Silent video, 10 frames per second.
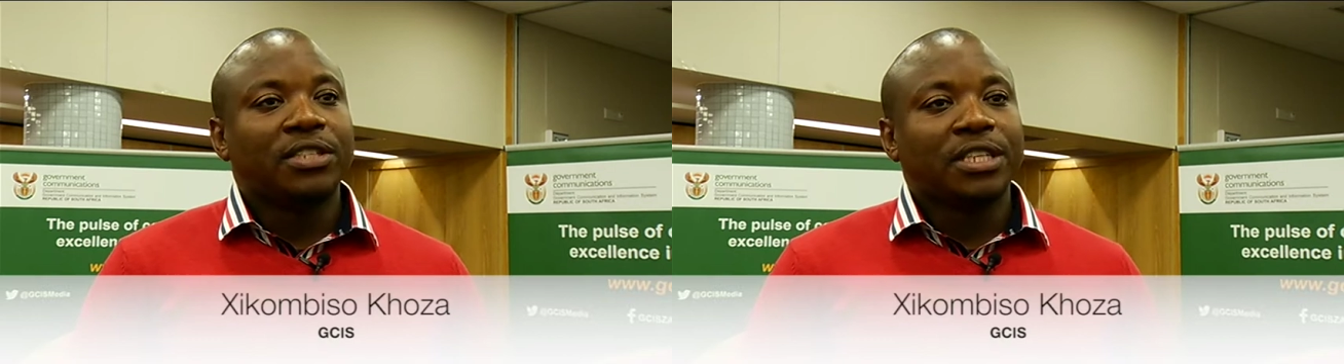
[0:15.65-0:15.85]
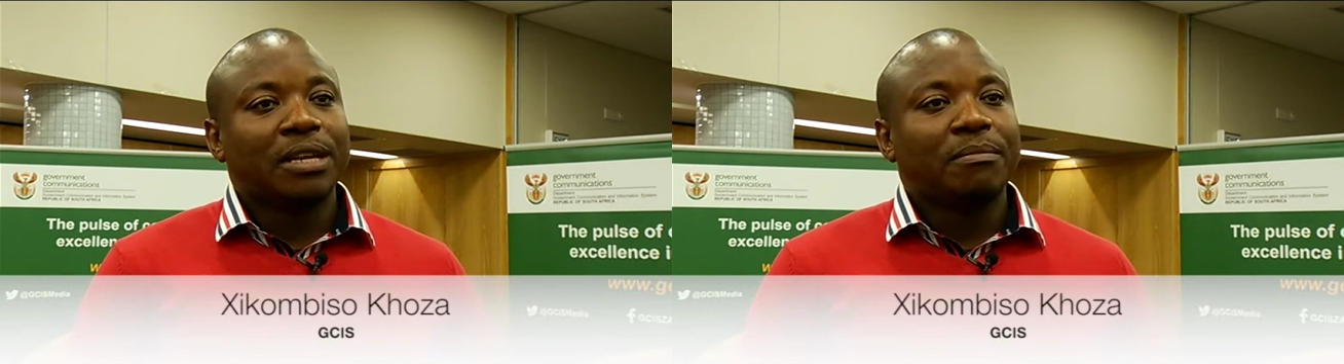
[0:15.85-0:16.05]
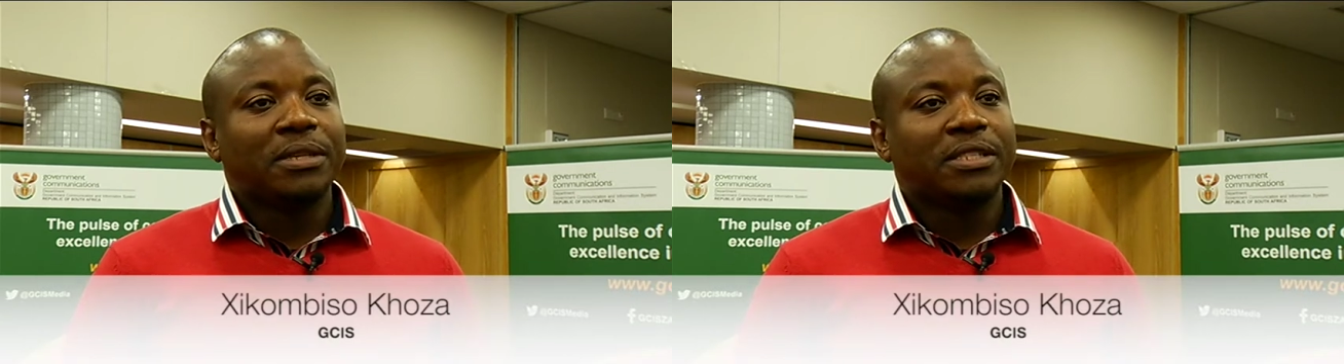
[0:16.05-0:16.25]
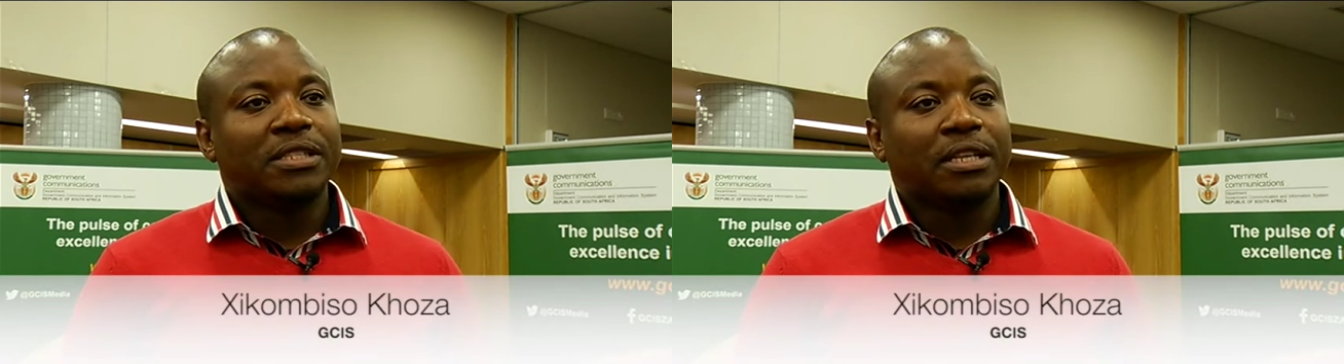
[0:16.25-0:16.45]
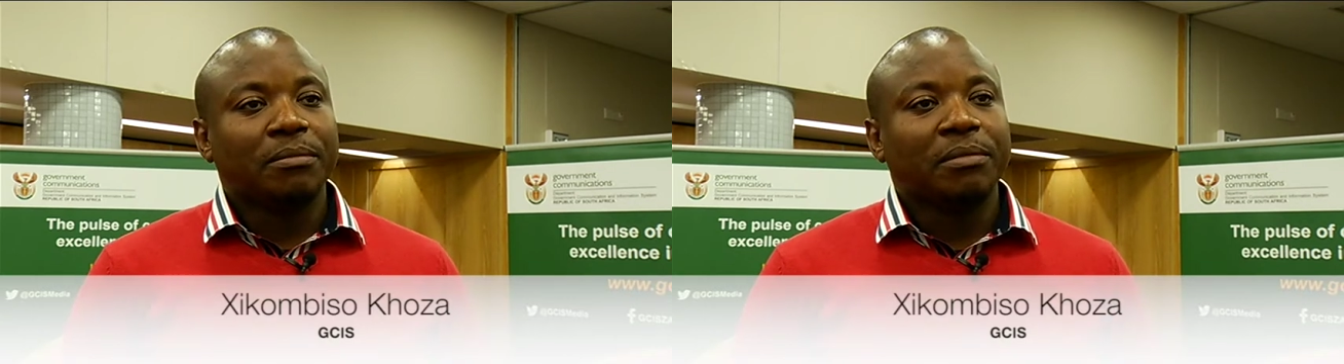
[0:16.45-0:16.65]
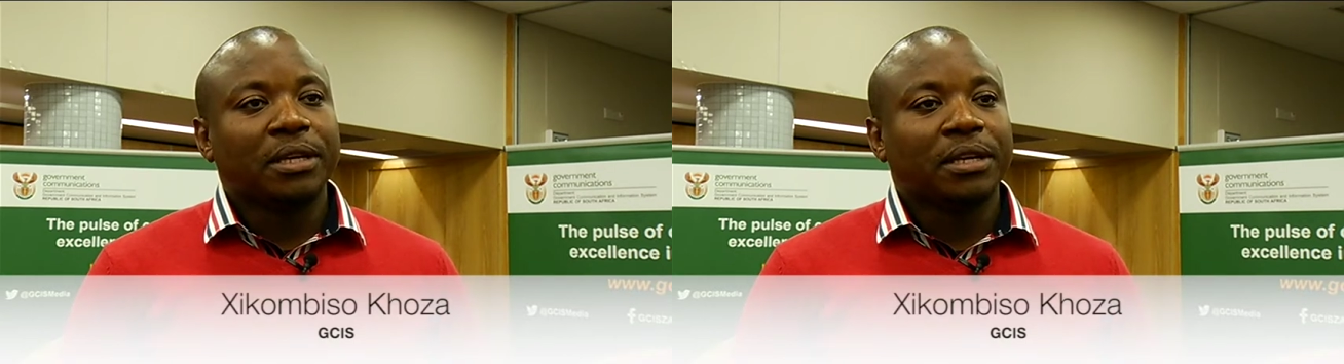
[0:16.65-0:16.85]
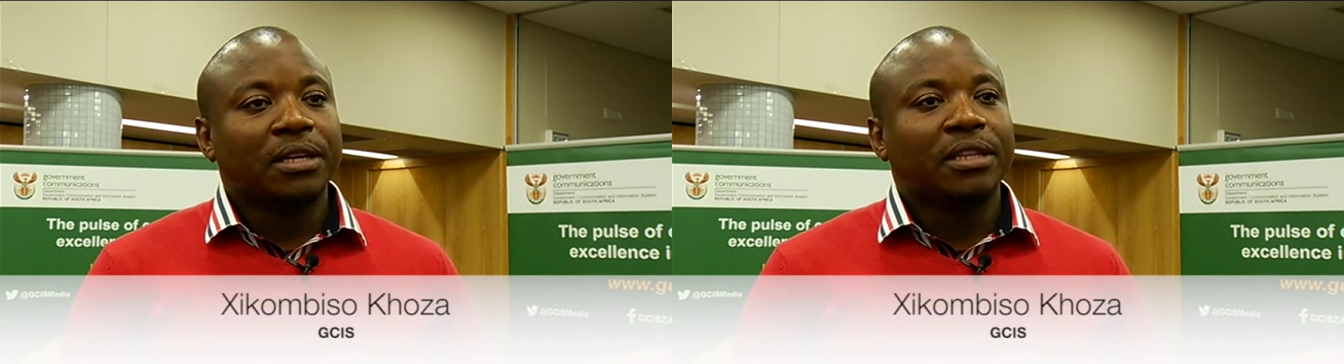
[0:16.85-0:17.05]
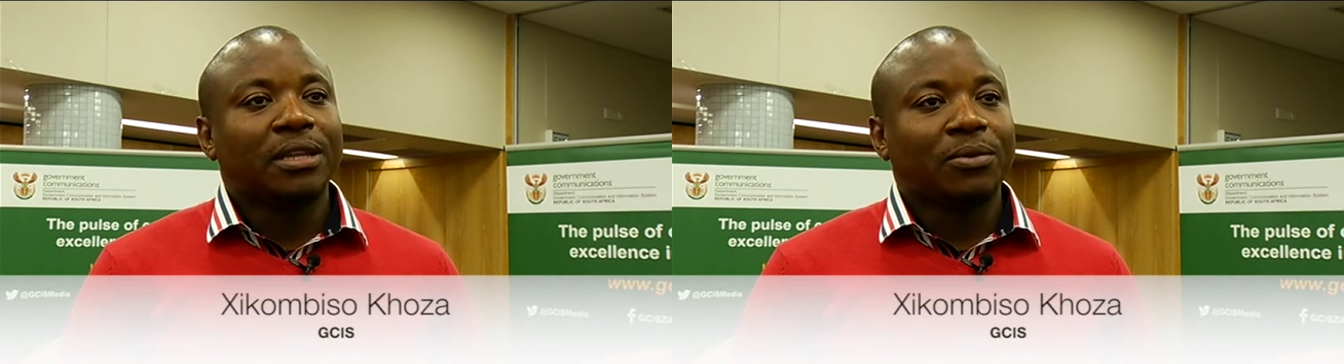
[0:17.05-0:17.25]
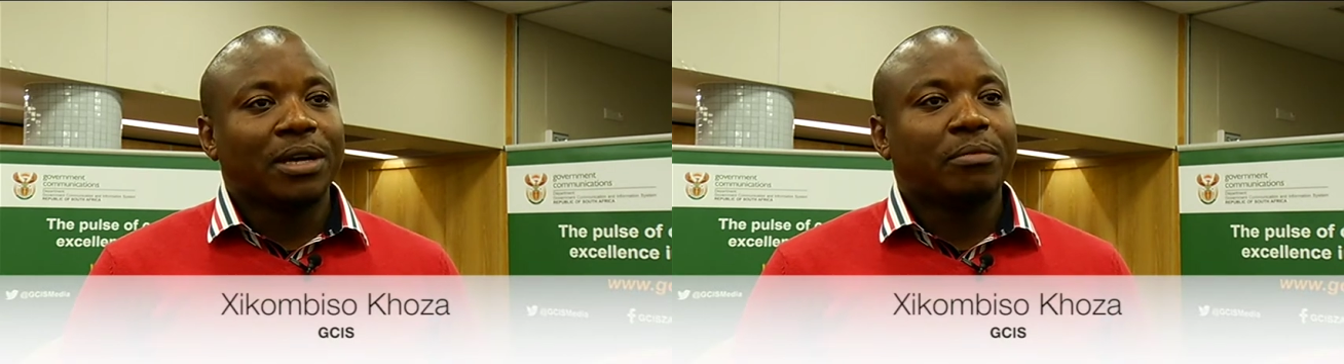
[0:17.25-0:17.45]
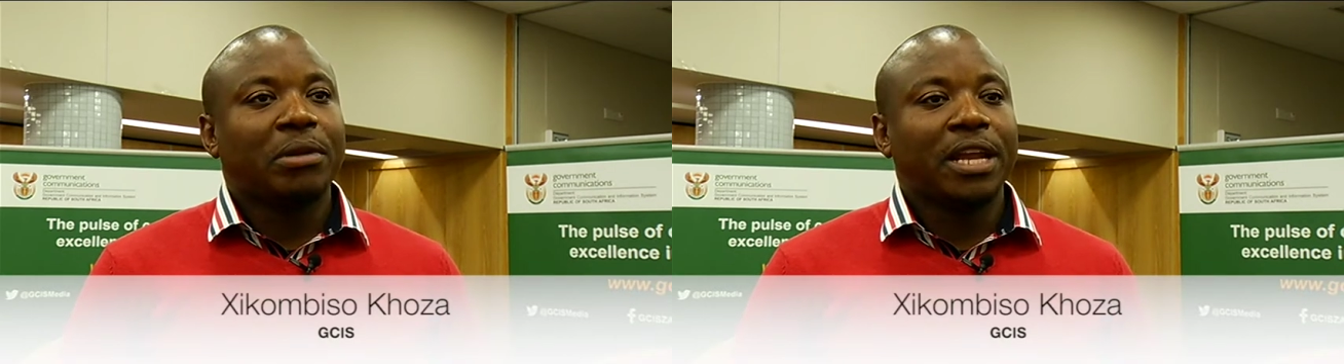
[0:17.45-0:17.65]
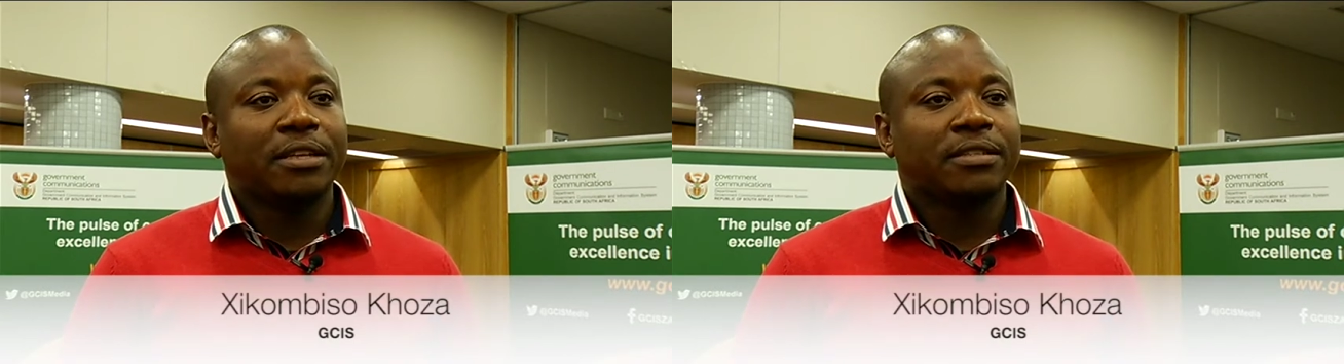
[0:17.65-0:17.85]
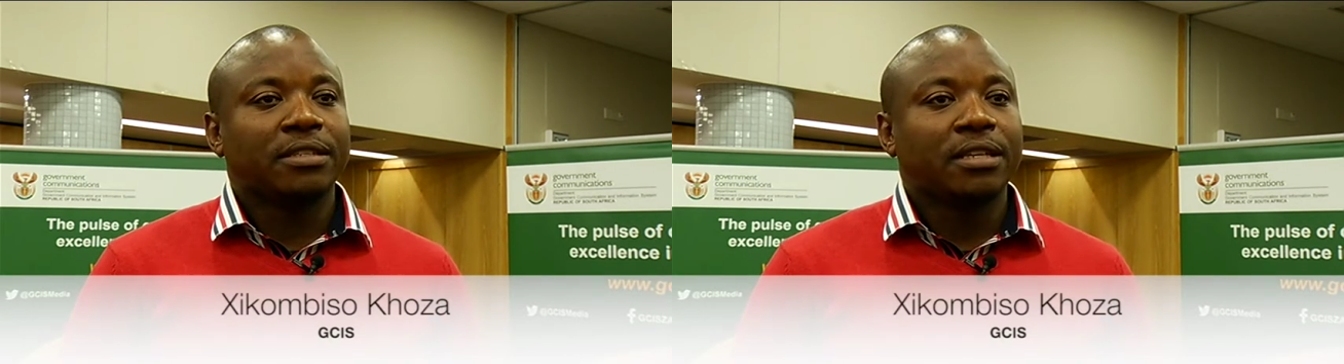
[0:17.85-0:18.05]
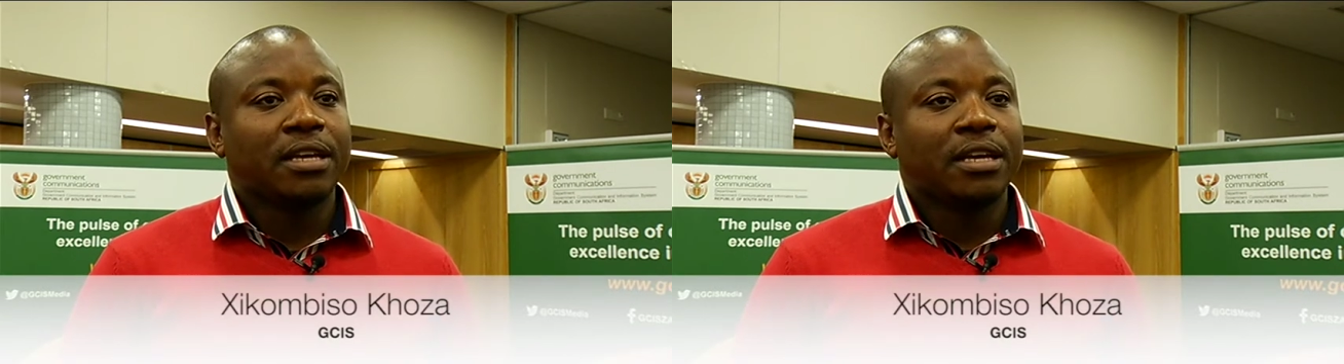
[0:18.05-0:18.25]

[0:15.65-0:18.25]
gender mainstreaming in the workplace.